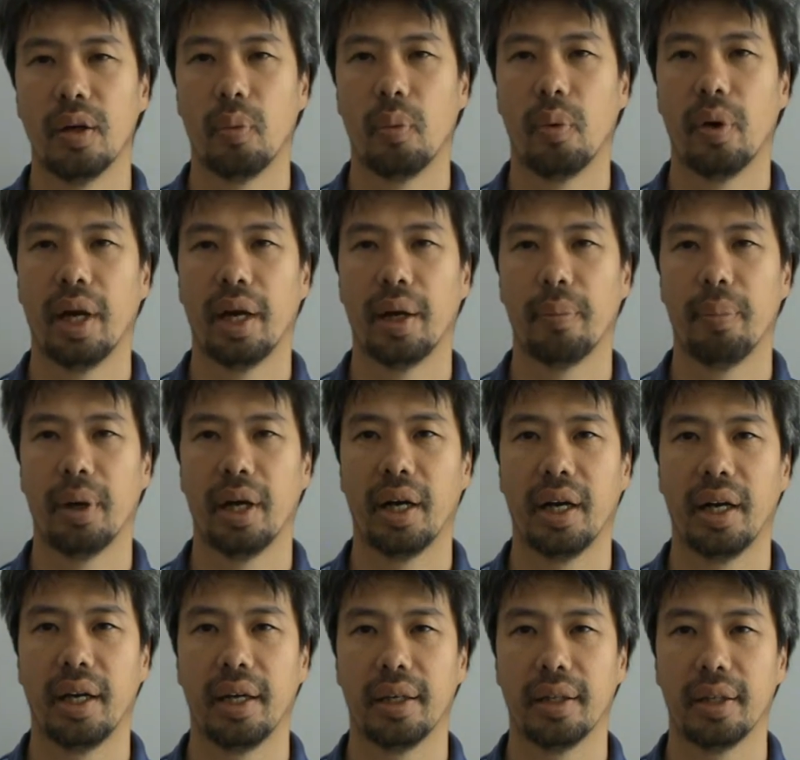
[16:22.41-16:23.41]

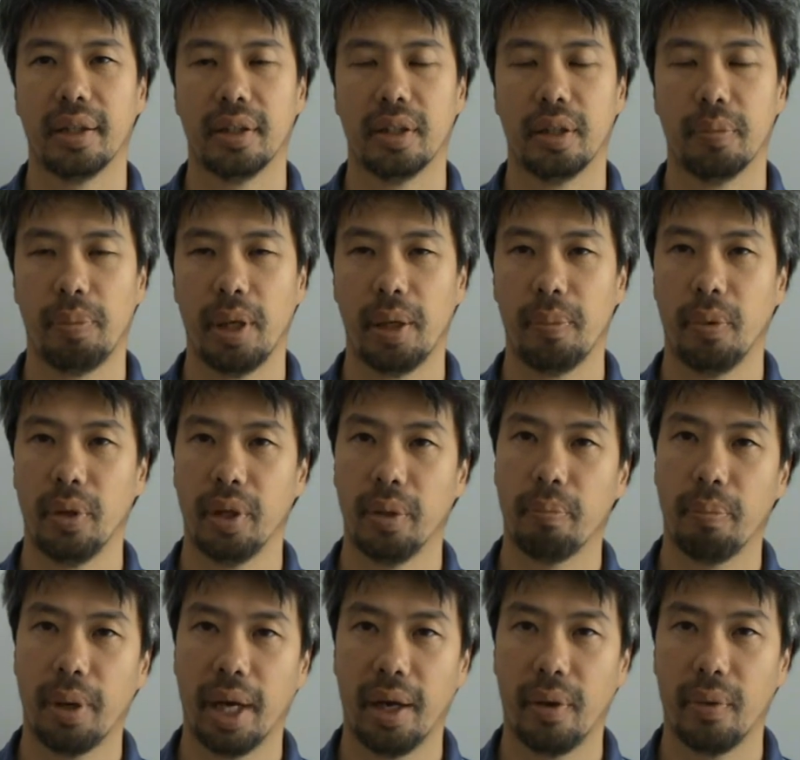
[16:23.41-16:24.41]
whereby uh, the people in
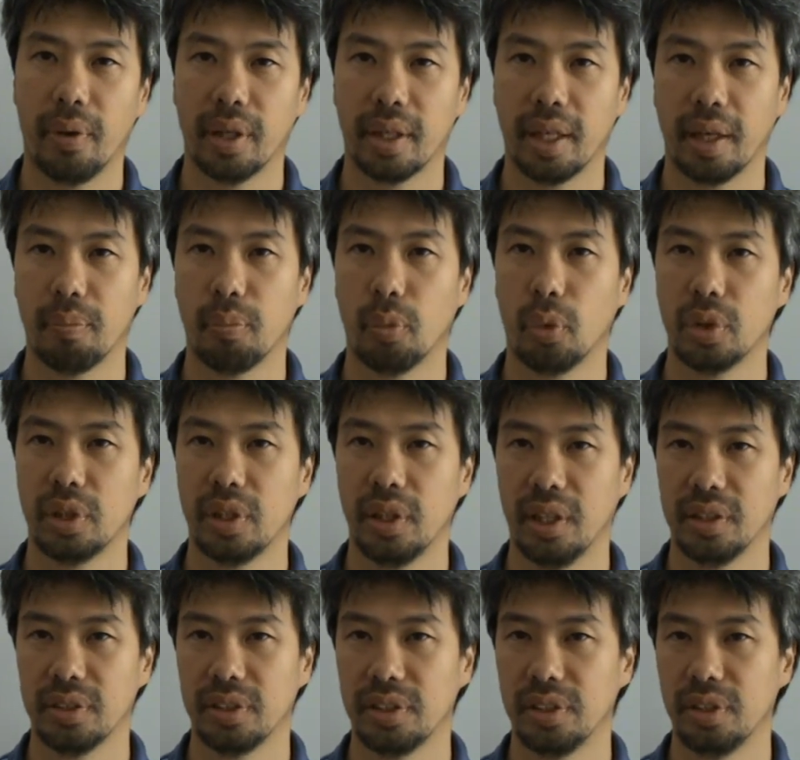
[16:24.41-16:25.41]
power get more
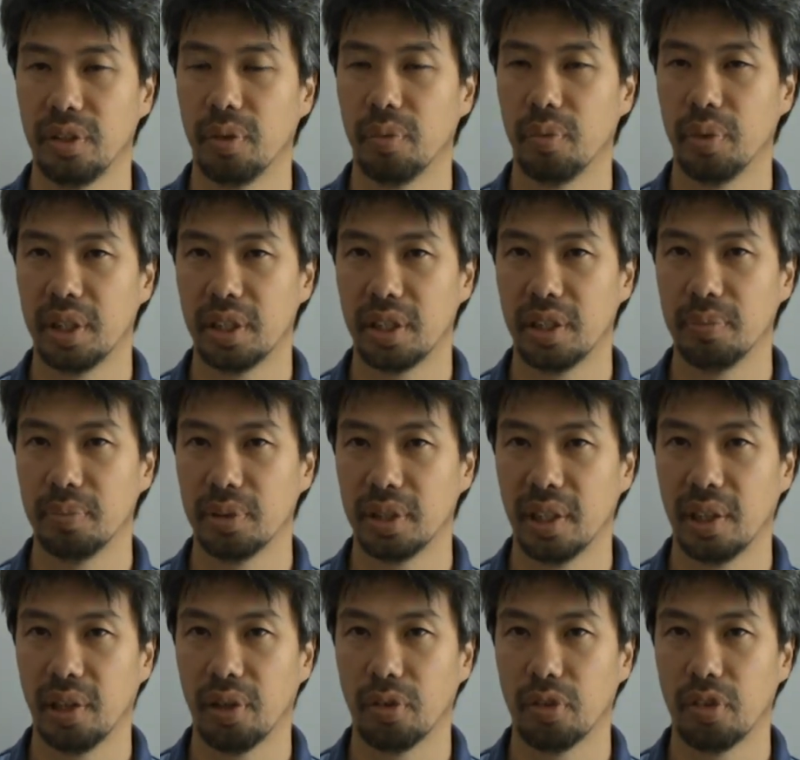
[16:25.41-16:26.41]
chances to enrich
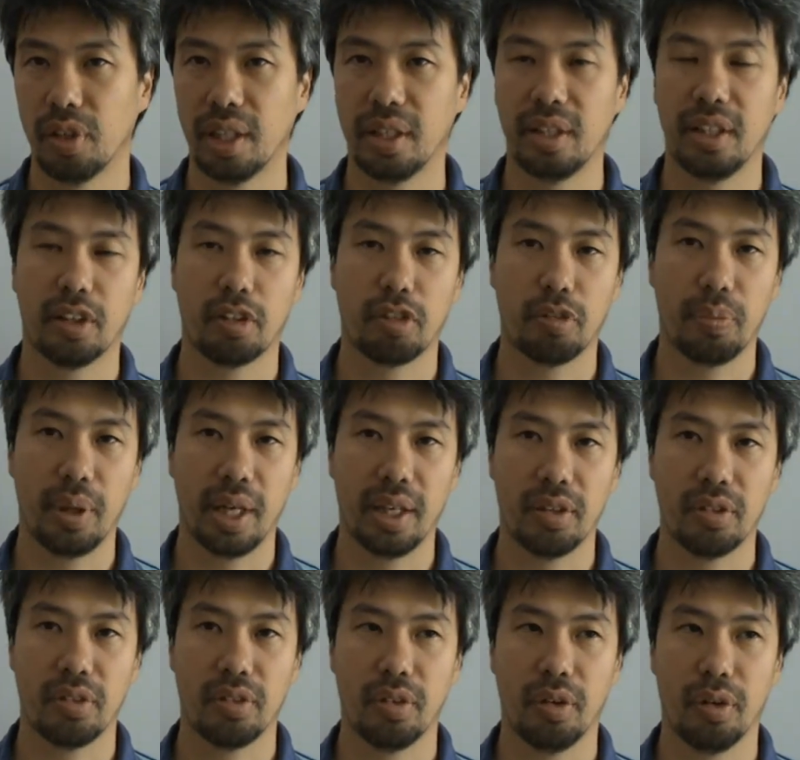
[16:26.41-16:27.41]
themselves at the
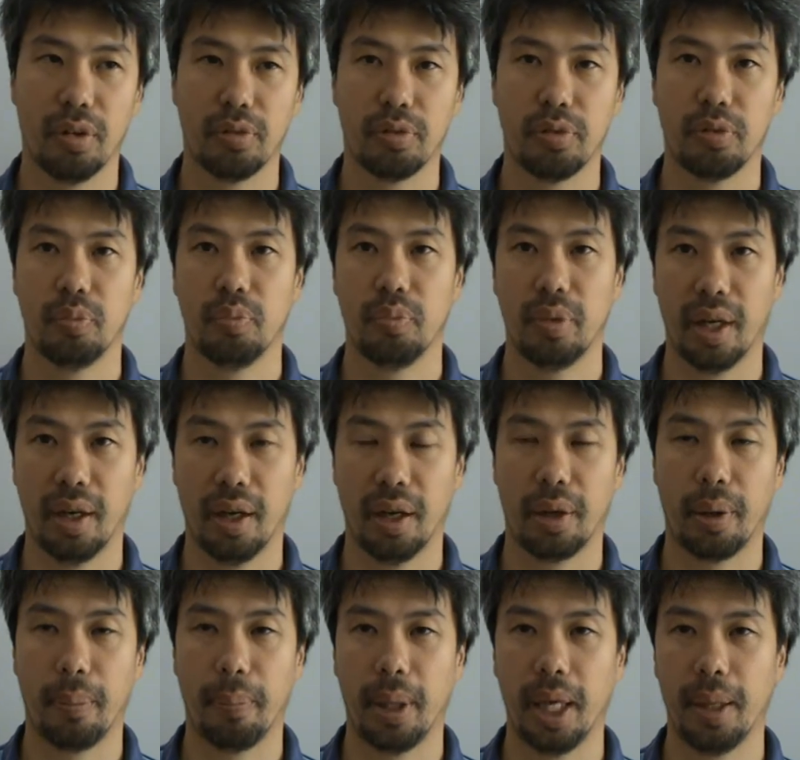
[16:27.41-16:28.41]
expense of you know,
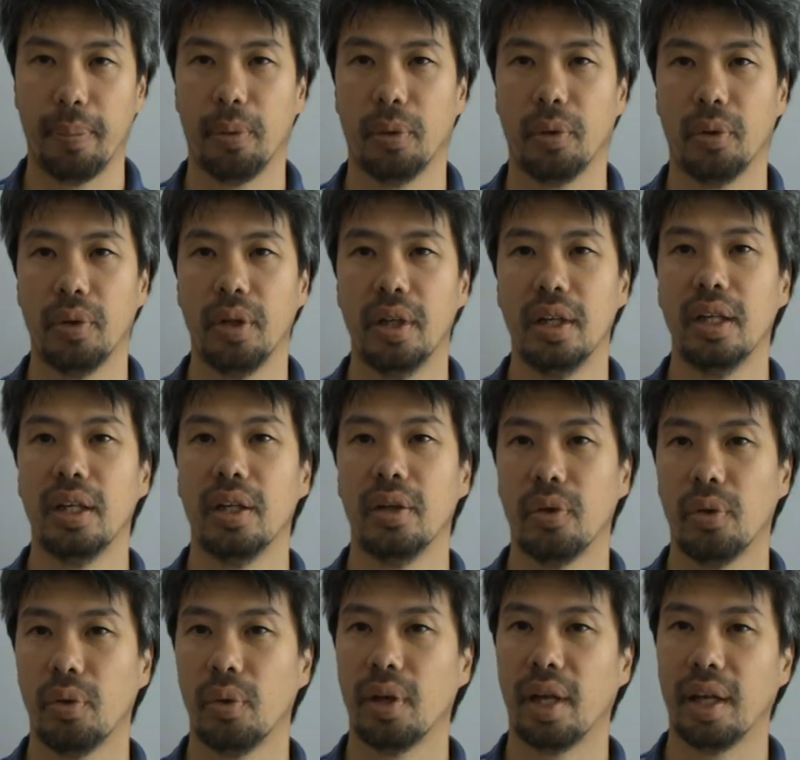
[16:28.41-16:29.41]
other people
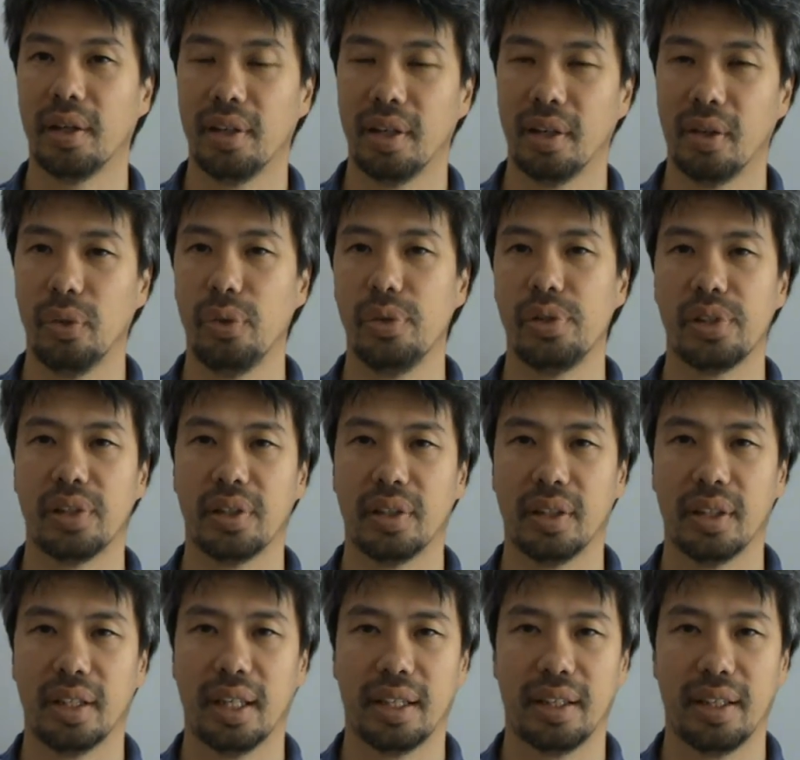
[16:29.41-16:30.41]
who get the illusion
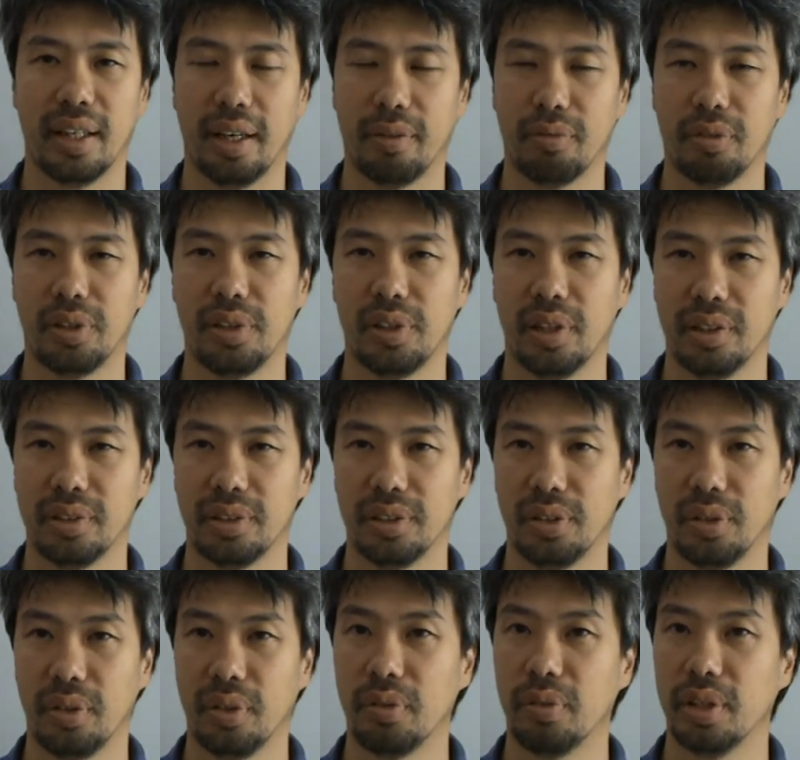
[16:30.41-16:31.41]
that they have the chance
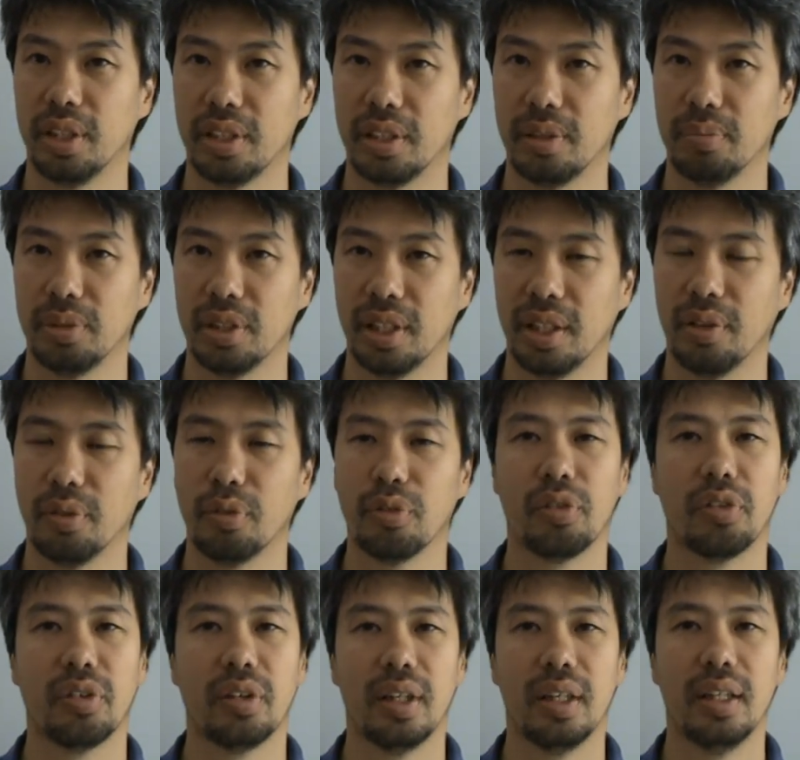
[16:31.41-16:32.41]
to enrich themselves.